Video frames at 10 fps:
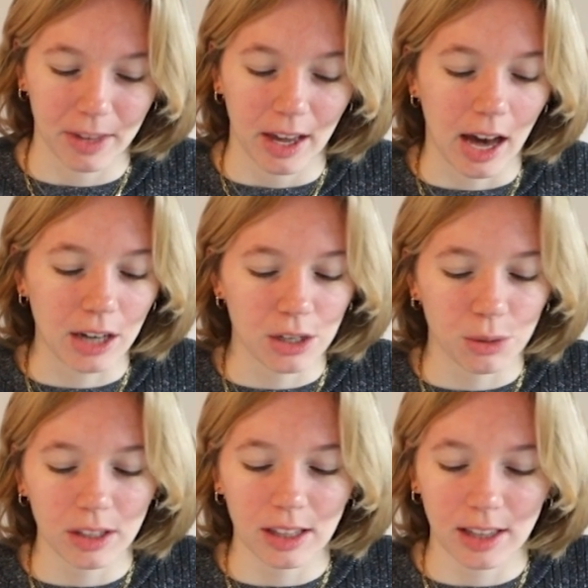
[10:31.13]
I just
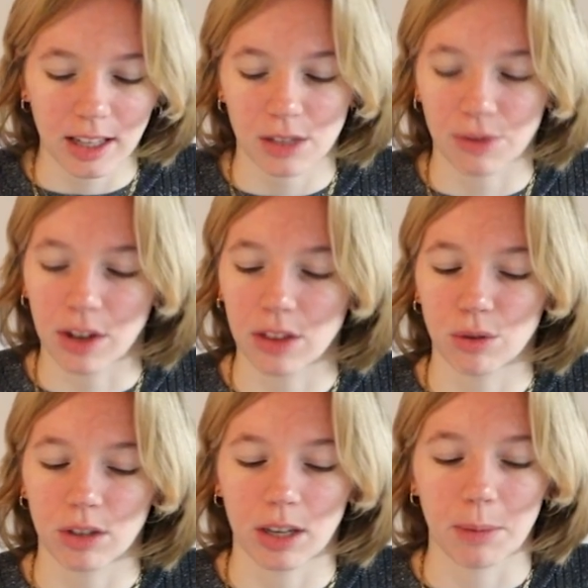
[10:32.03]
really think it's fun
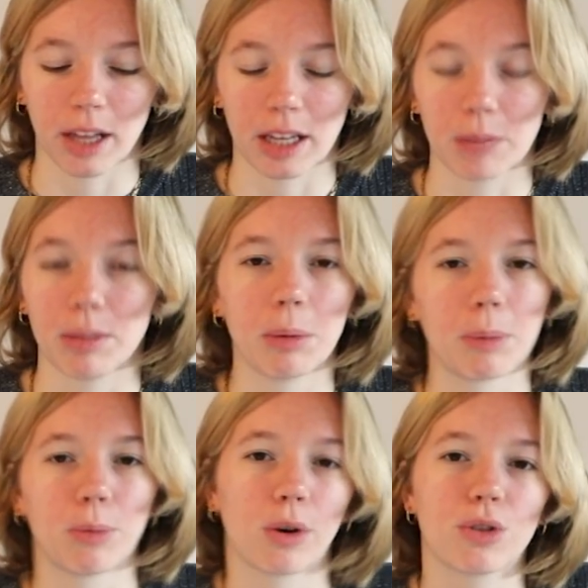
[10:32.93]
to keep like a little
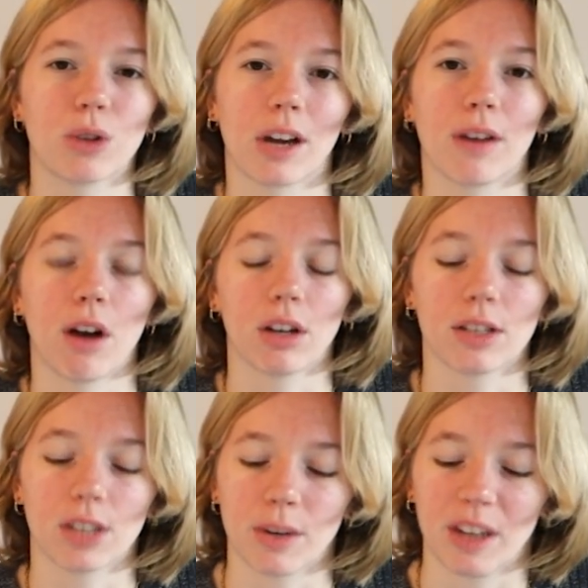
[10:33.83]
bit more of track of all the
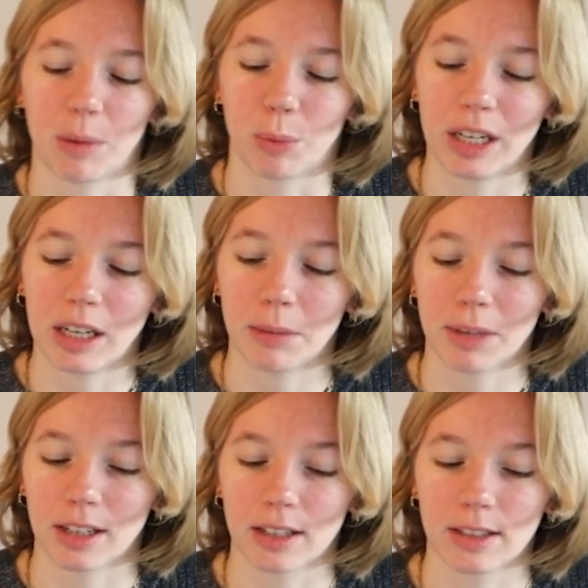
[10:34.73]
series I'm reading,
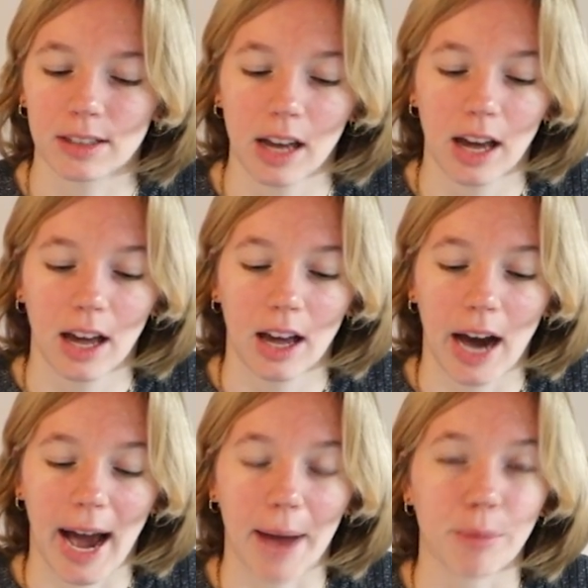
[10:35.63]
because
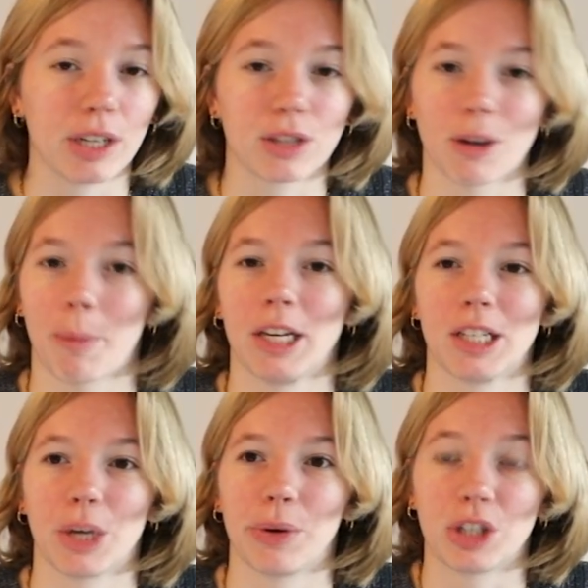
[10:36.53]
I'm reading so many
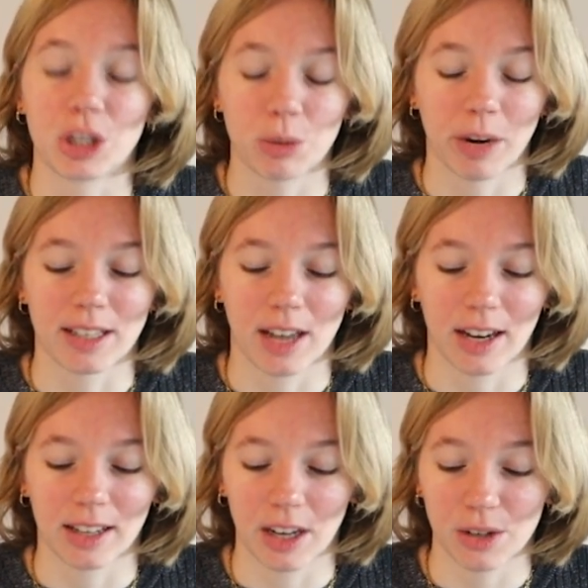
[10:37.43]
series. Just what I said,
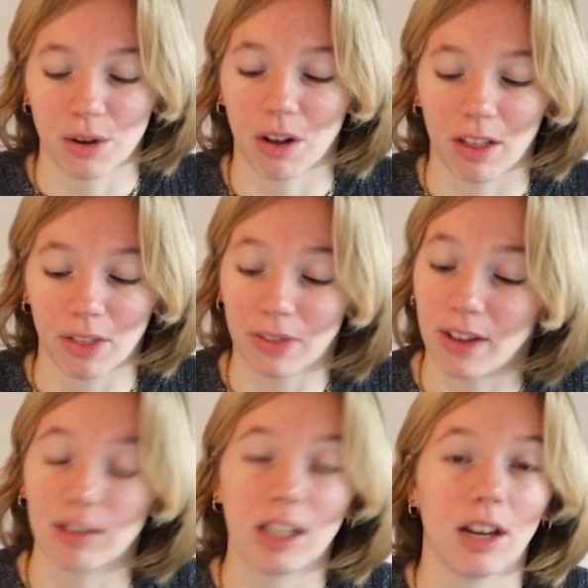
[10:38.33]
these are
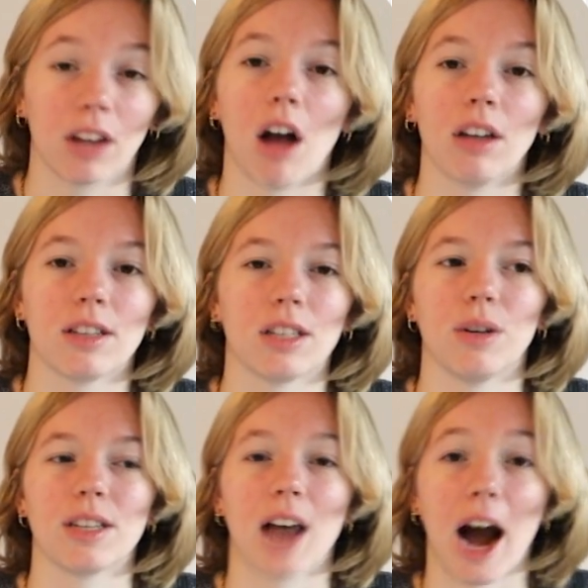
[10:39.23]
definitely not all the
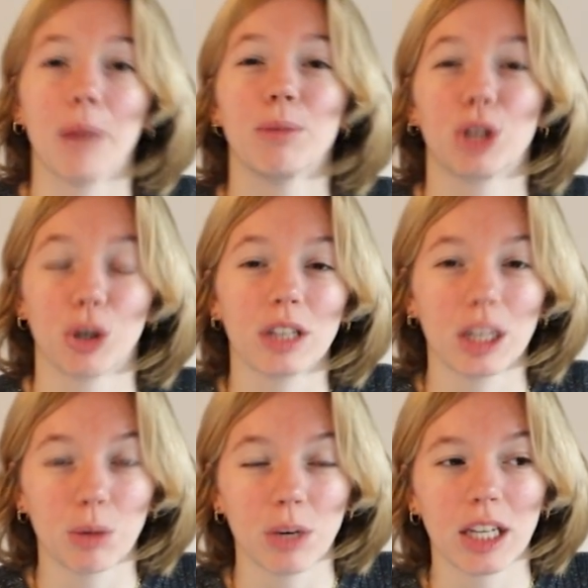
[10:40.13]
series I'm
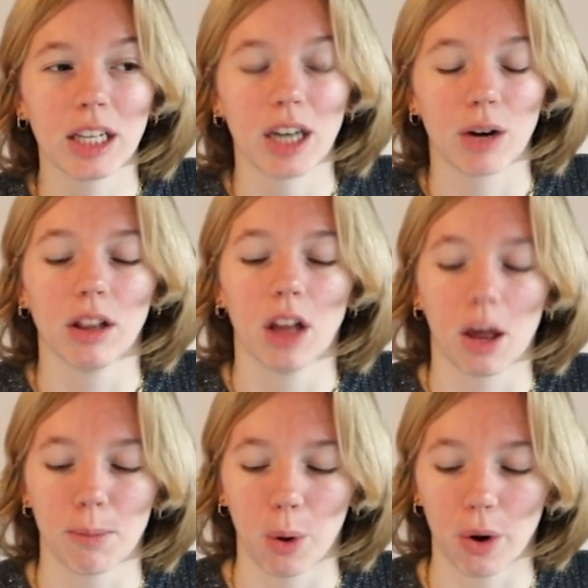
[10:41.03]
currently reading. There are a
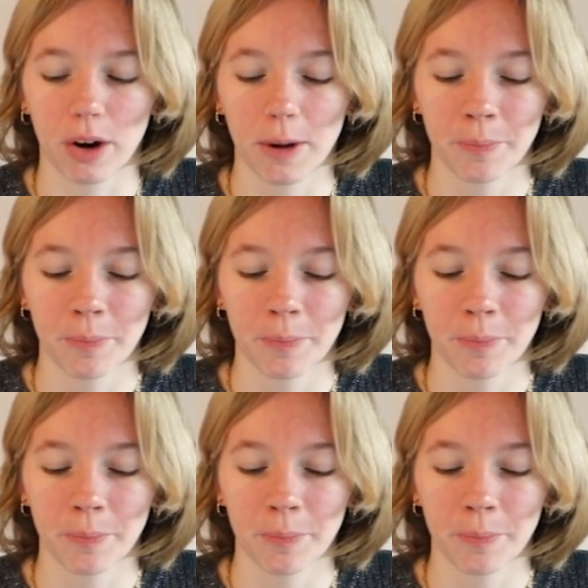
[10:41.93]
lot more,